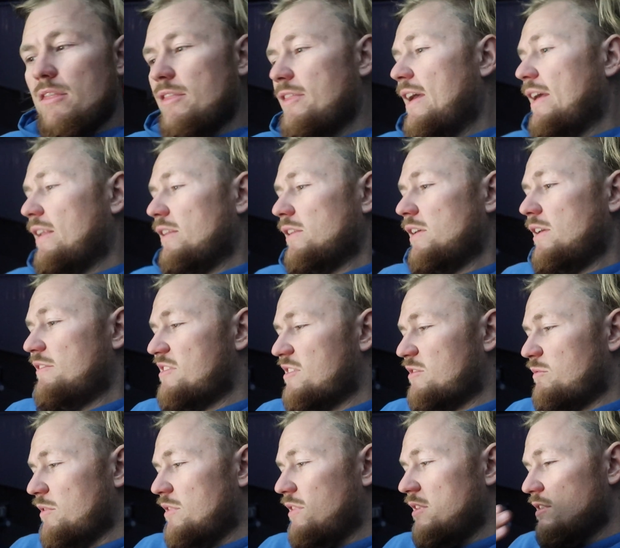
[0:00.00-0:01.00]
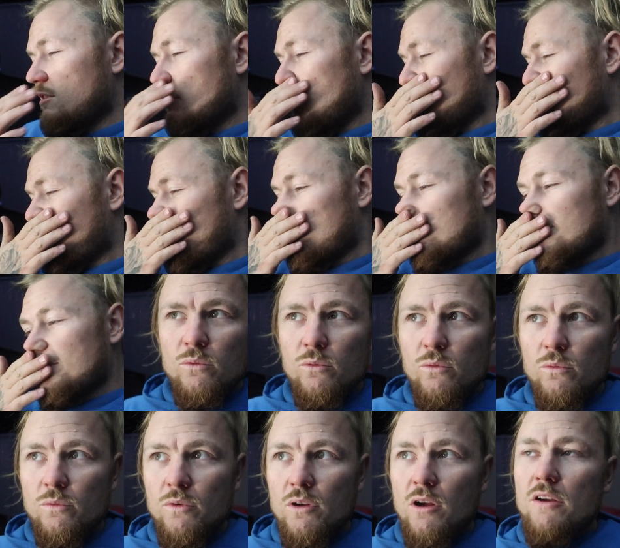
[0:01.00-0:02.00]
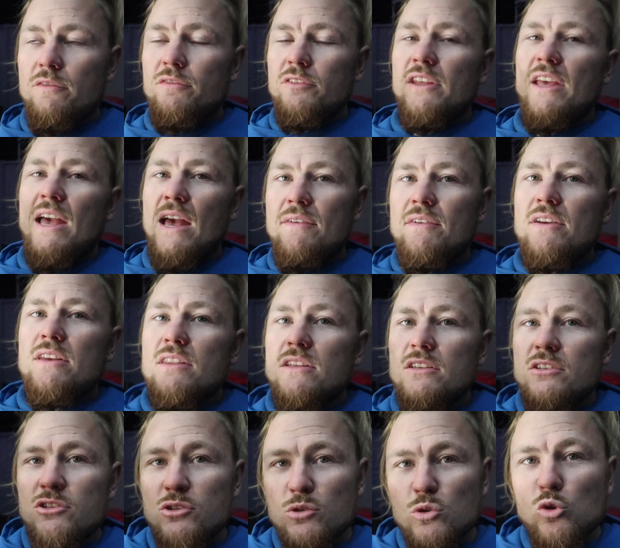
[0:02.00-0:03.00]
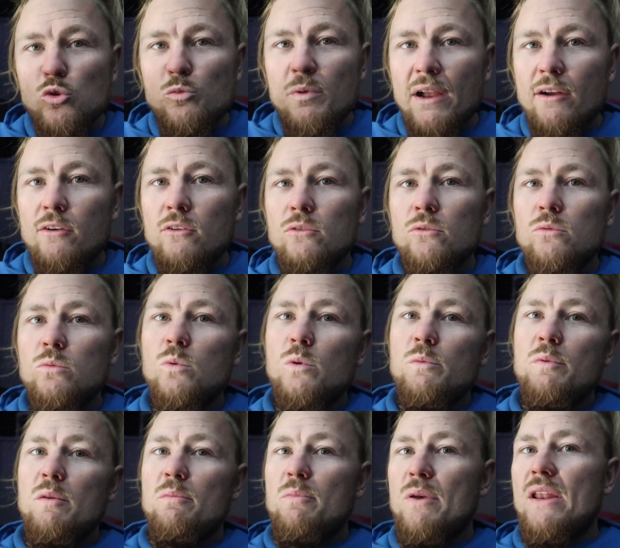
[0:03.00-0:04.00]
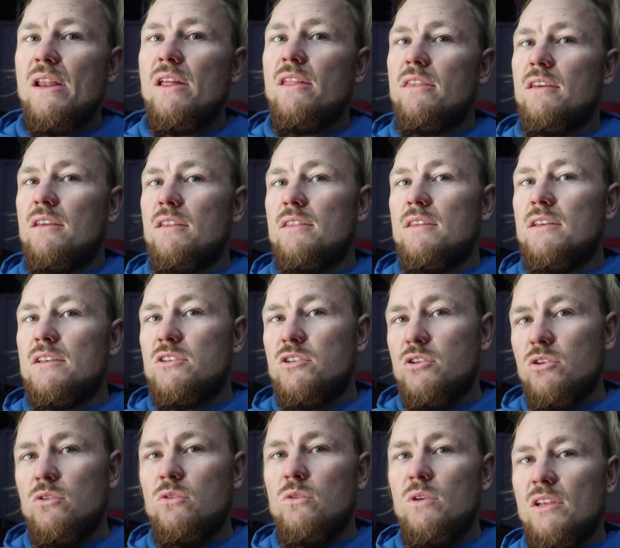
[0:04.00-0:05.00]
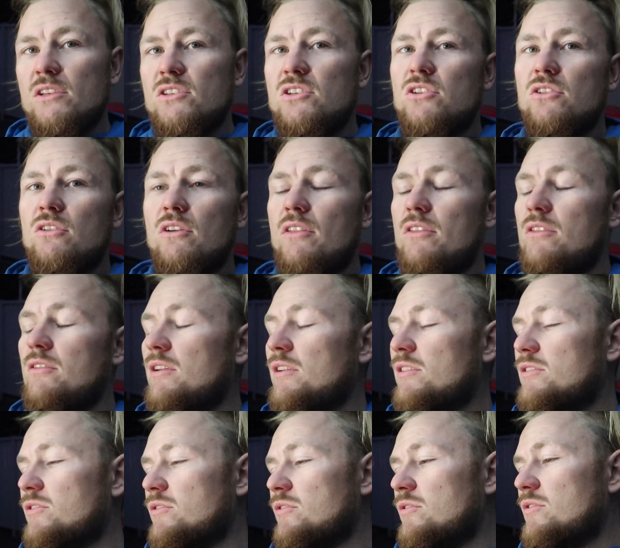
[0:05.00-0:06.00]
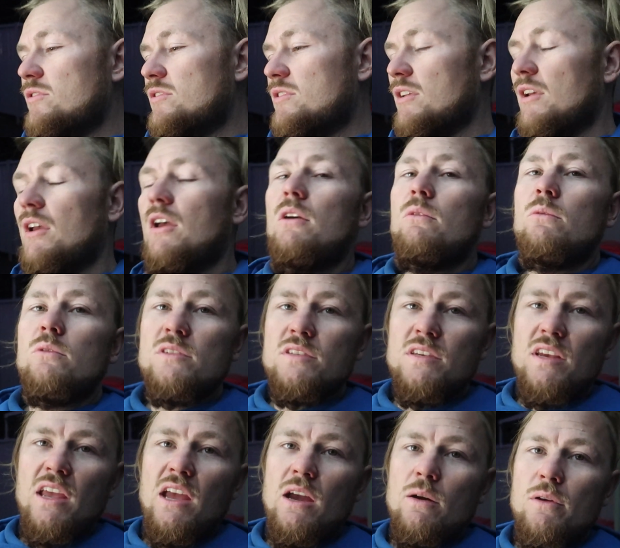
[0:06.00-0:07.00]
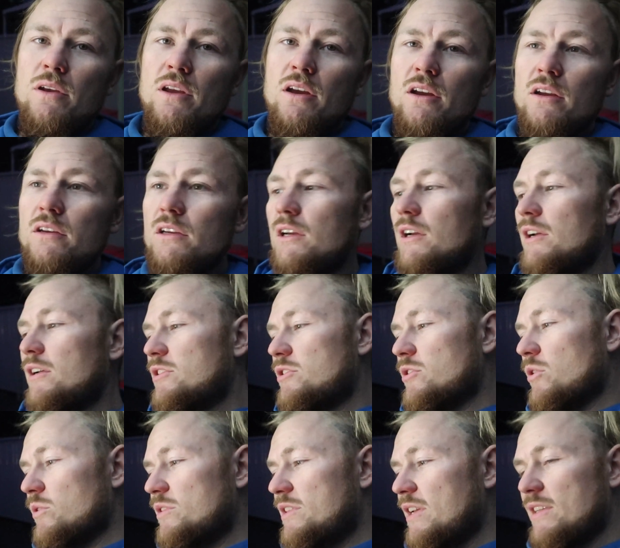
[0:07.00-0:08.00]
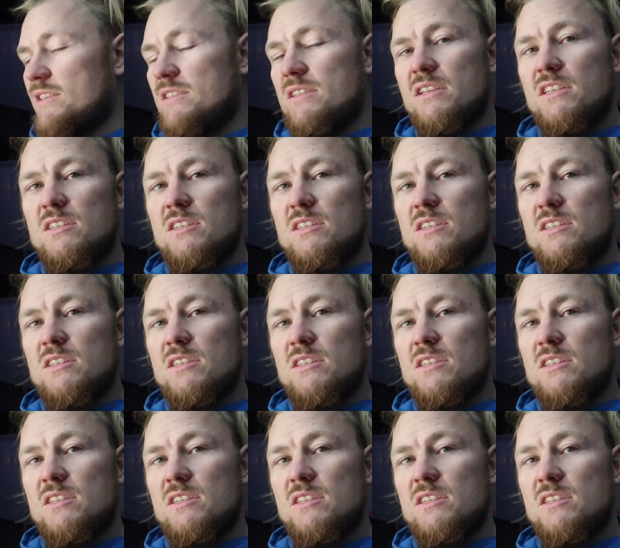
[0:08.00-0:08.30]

that leaves us with this option hopefully having the dual barrel will be better than the 2 inch and 932s. We'll see how we go. It's all test and